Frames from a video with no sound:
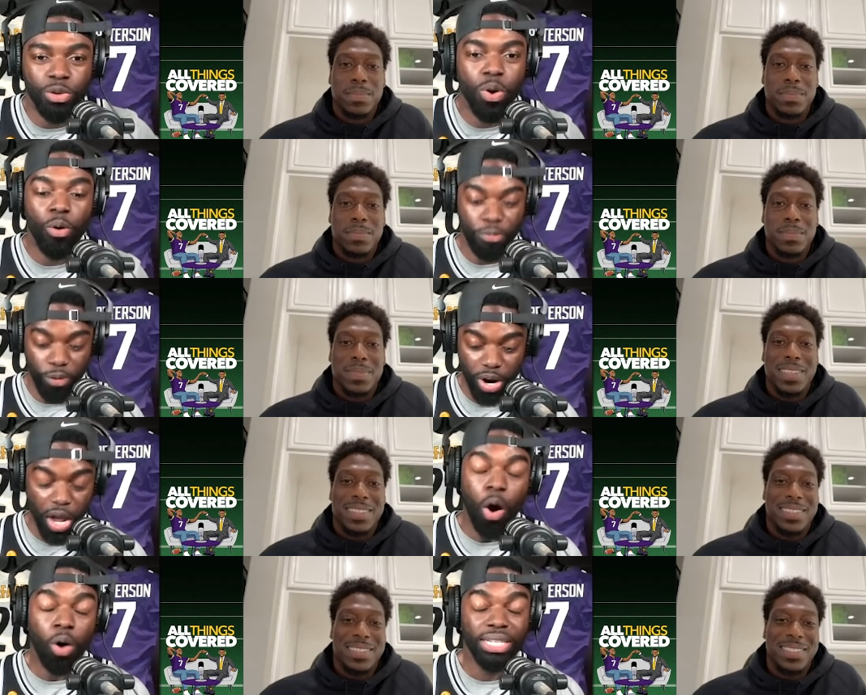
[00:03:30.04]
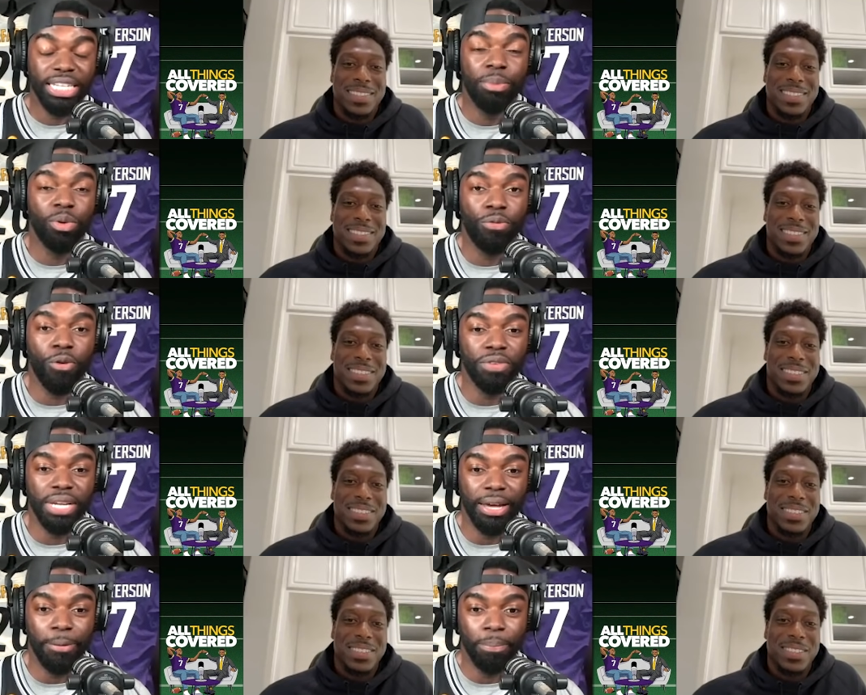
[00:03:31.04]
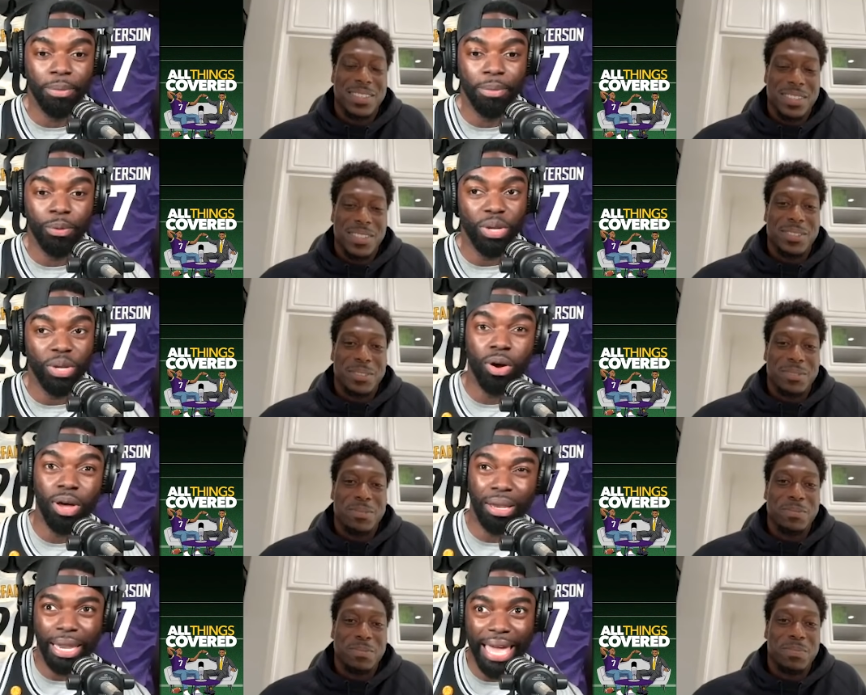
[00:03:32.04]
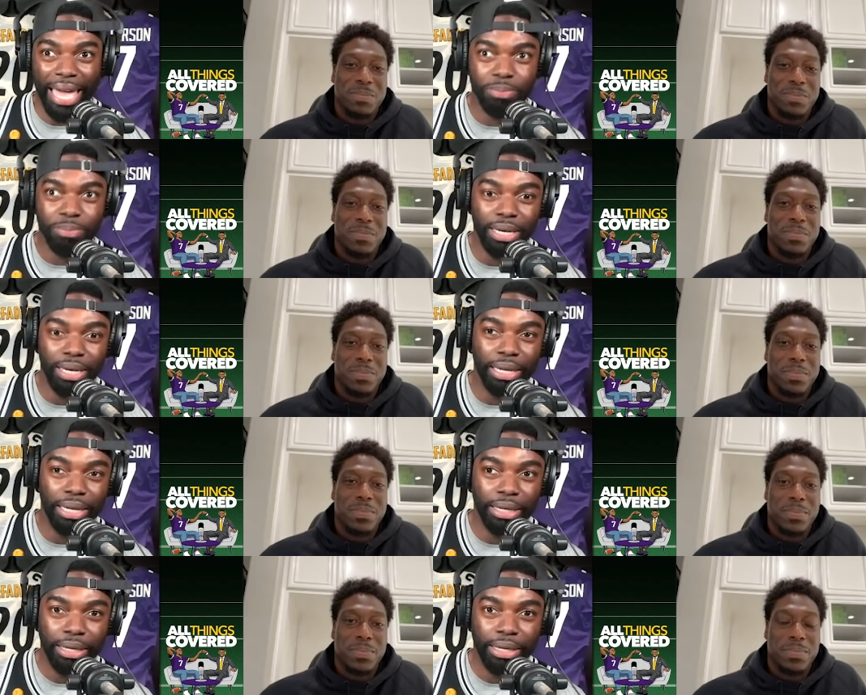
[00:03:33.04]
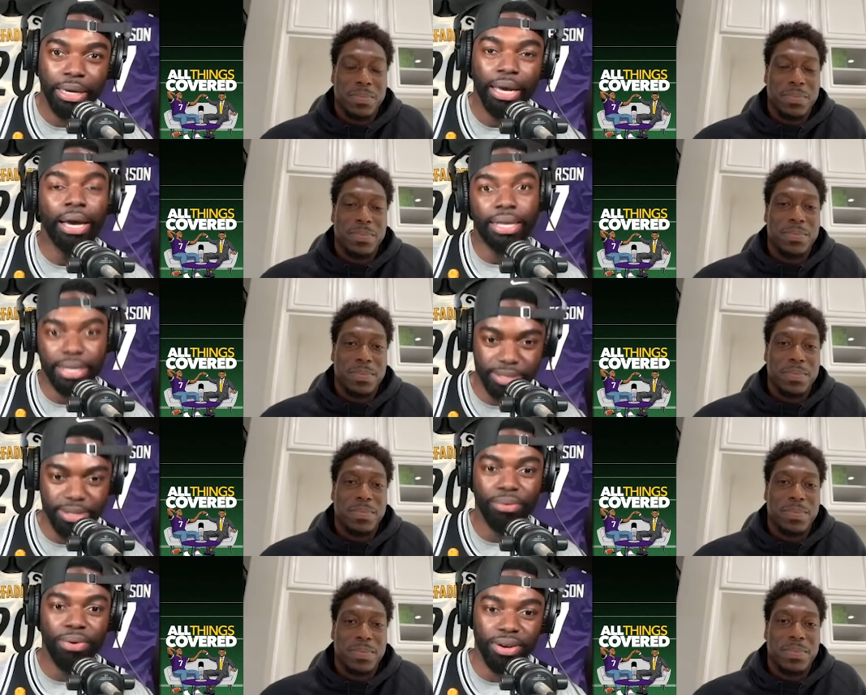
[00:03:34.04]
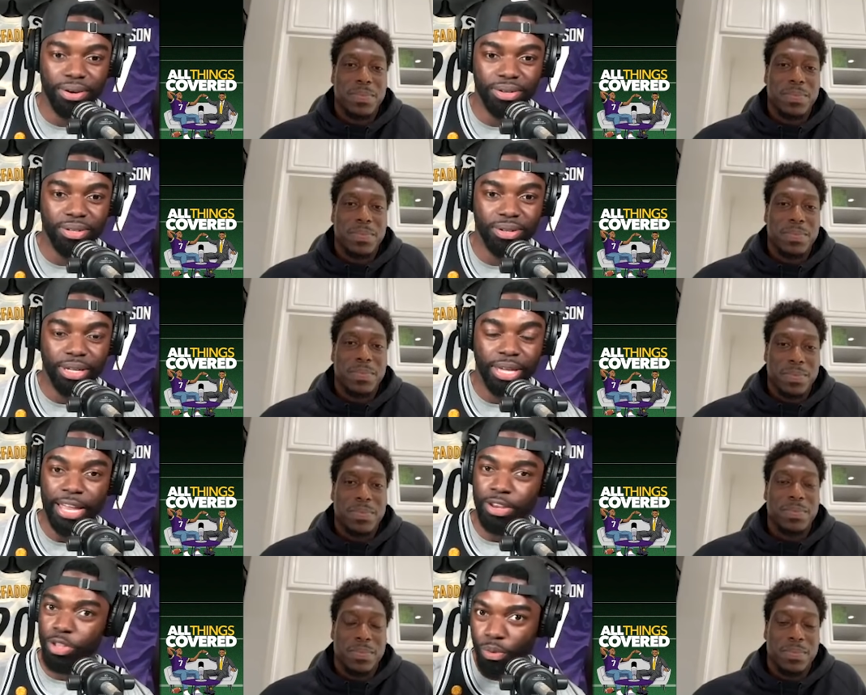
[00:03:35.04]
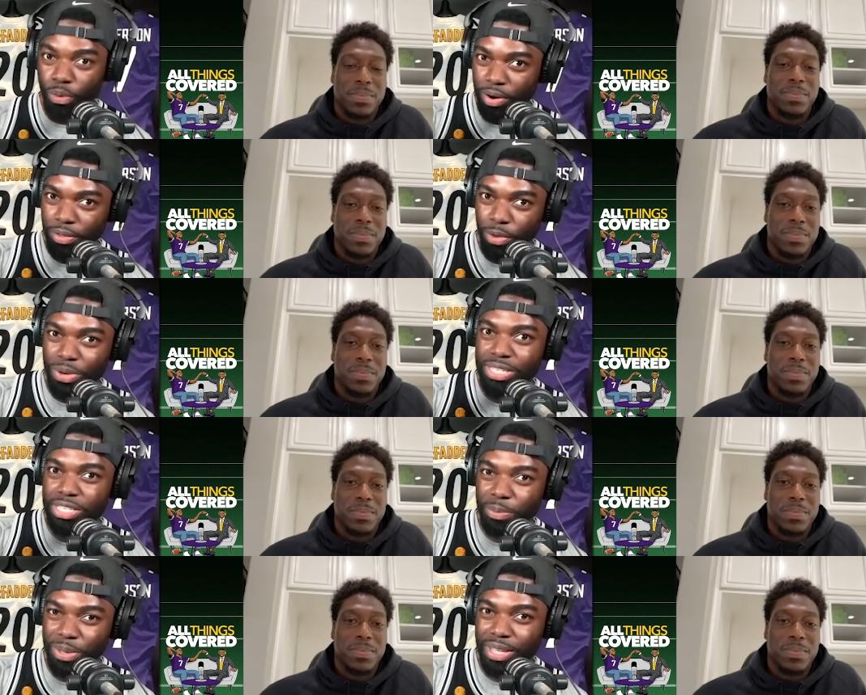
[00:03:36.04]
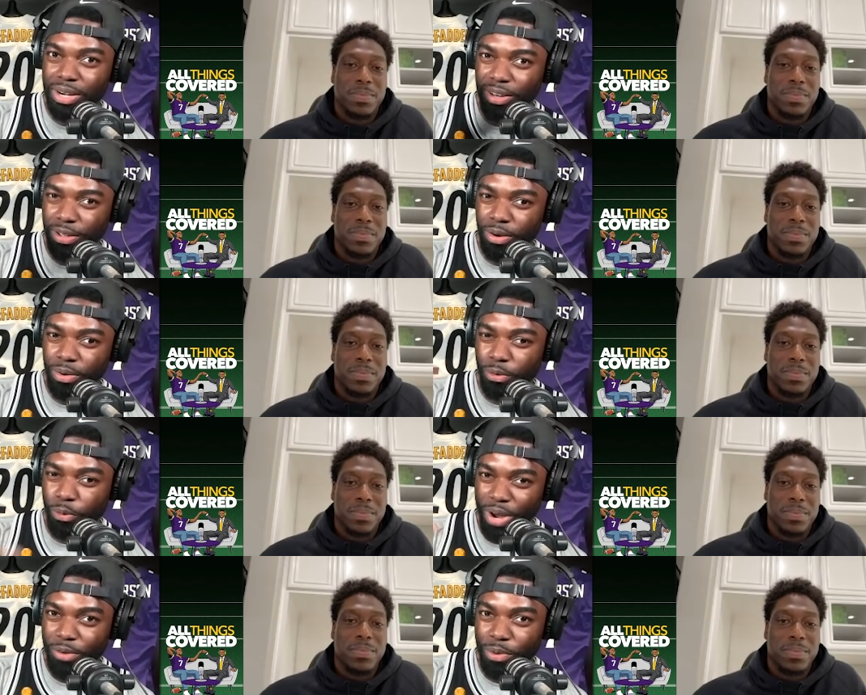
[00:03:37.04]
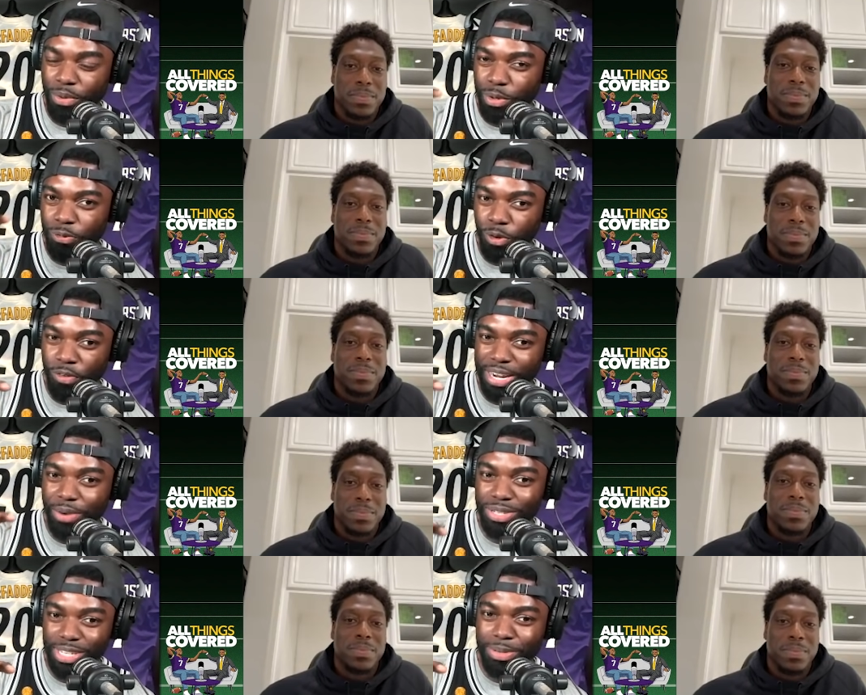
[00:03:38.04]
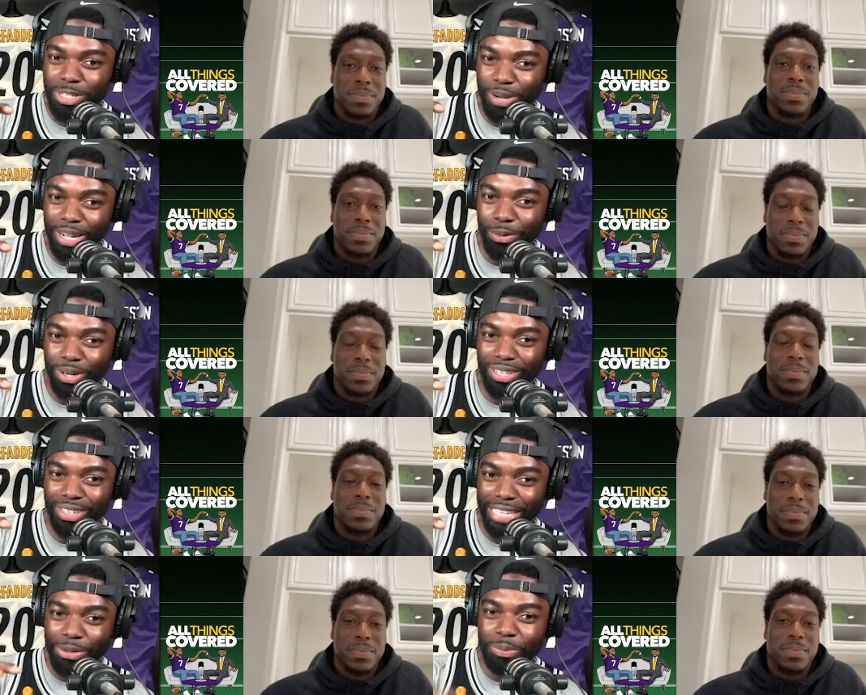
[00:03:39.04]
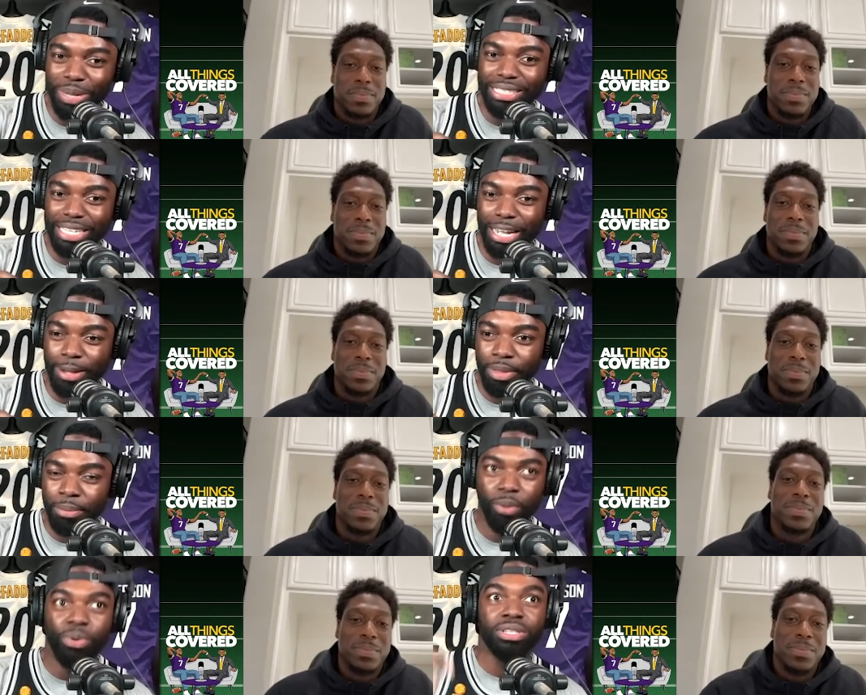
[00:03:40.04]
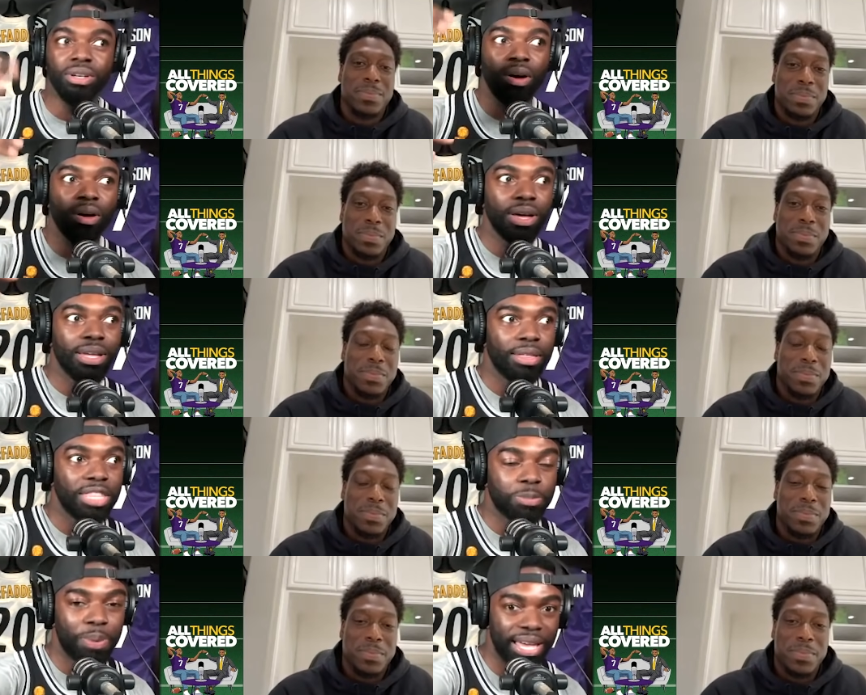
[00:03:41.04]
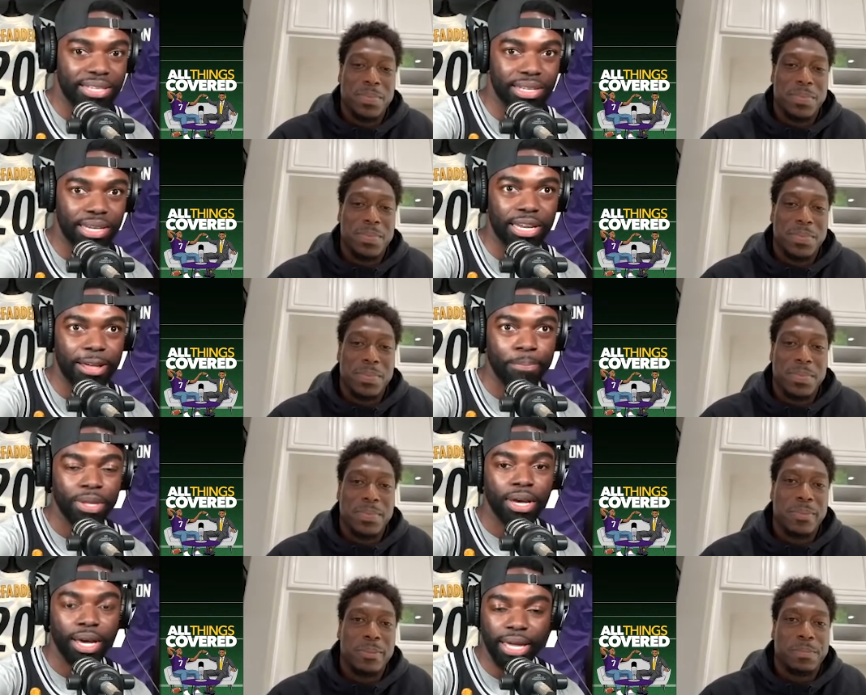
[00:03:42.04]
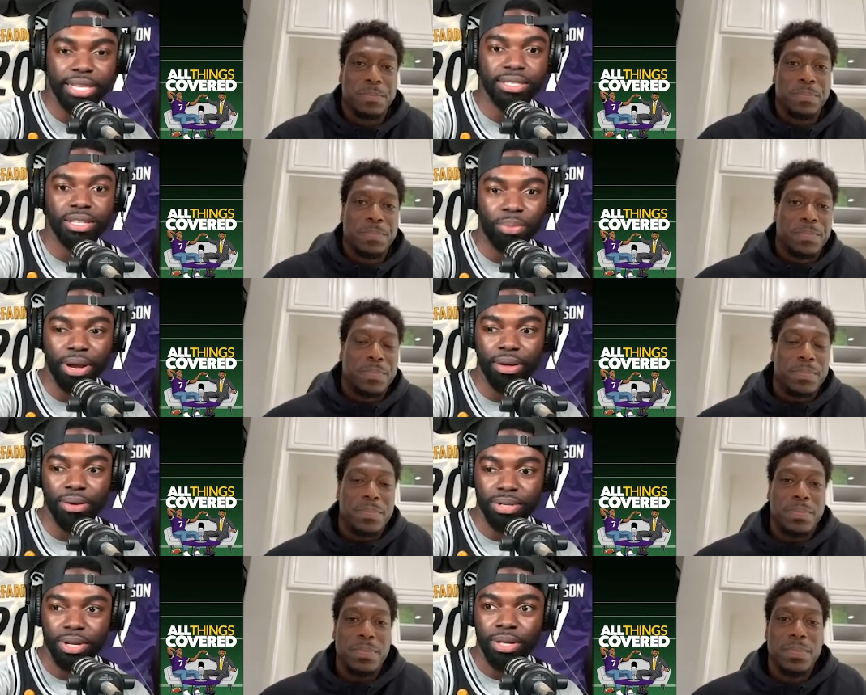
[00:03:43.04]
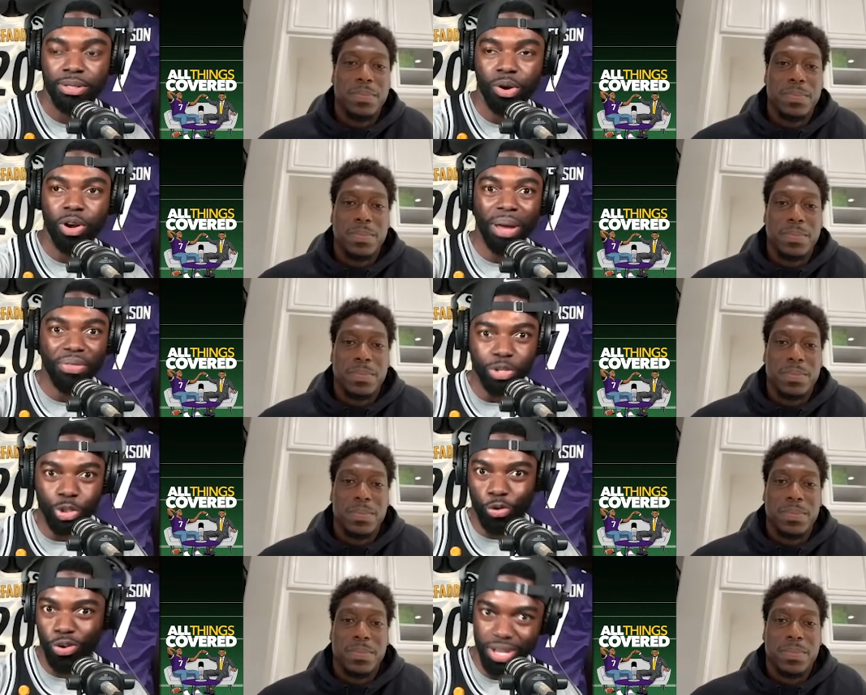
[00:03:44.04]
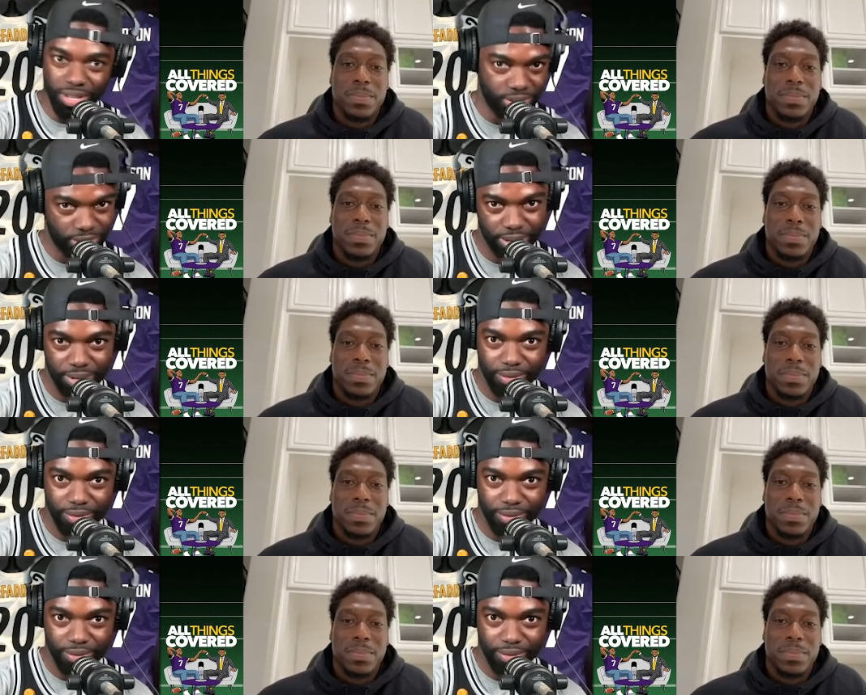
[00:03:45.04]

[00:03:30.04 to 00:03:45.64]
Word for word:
Speaker 1: You go for it all the time on fourth down. We saw mm-hmm. it last Monday against the Raiders, and you mm-hmm. were the recipient on, on quite a few of those fourth down receptions, by the way. That was big time. But we saw this past Sunday against the Browns. Talk about the trust